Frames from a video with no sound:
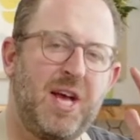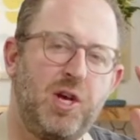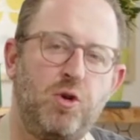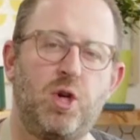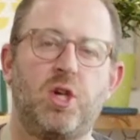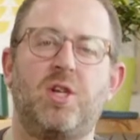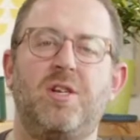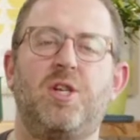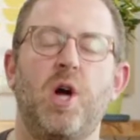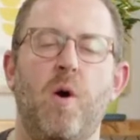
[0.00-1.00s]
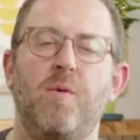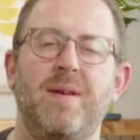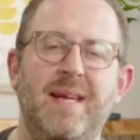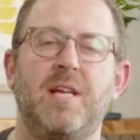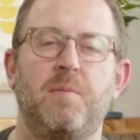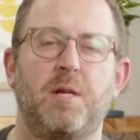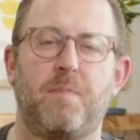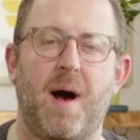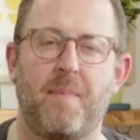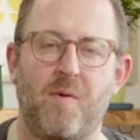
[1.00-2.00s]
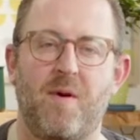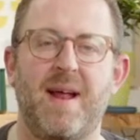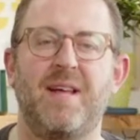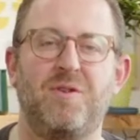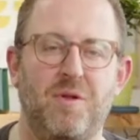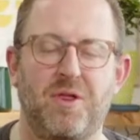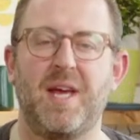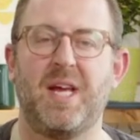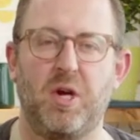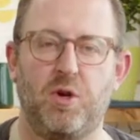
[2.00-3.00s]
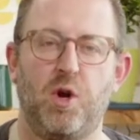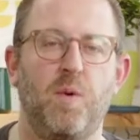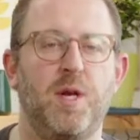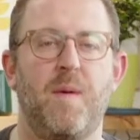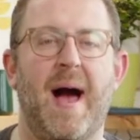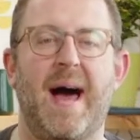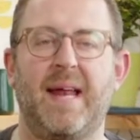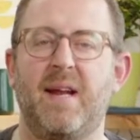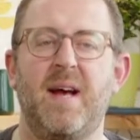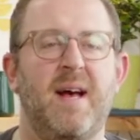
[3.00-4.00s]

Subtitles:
you just don't need as much popcorn as you think you do when you add it.